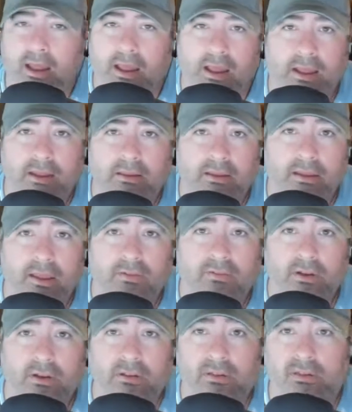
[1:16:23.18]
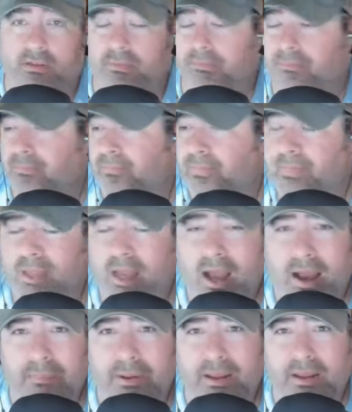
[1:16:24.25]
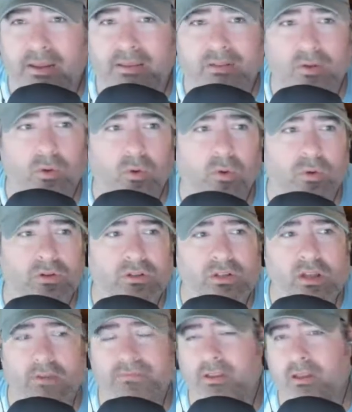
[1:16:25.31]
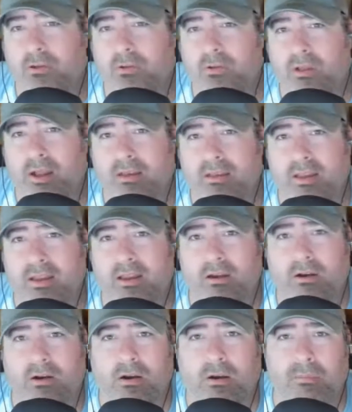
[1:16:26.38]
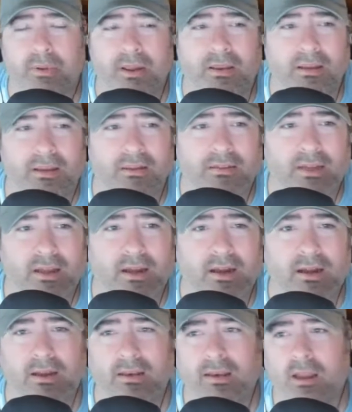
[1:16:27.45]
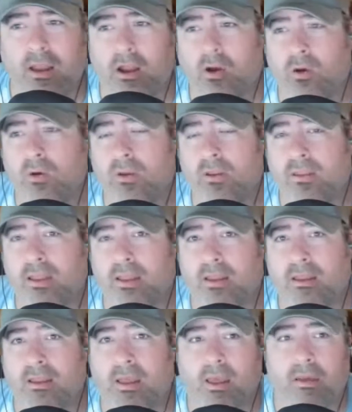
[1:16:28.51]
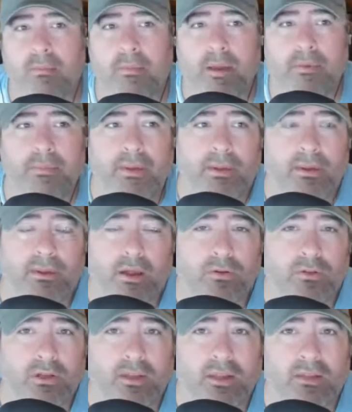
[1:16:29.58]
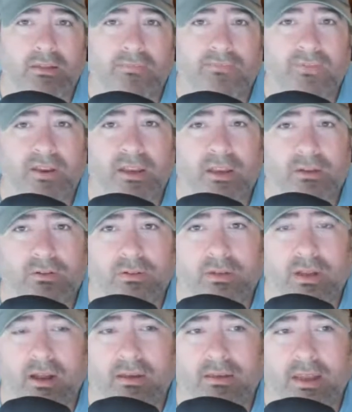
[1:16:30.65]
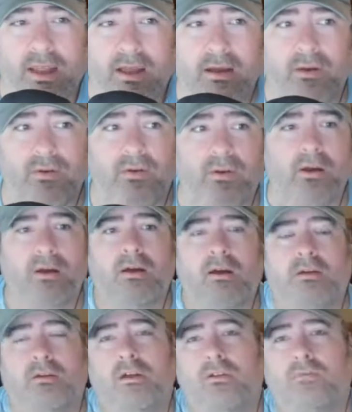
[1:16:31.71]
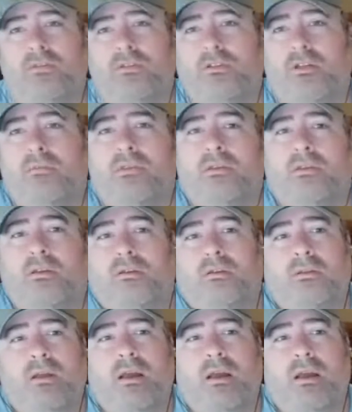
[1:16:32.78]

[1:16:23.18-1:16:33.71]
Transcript: and give us topics or stuff that you would like to hear our opinions on or anything, maybe me and Coach could get some videos knocked out covering some of the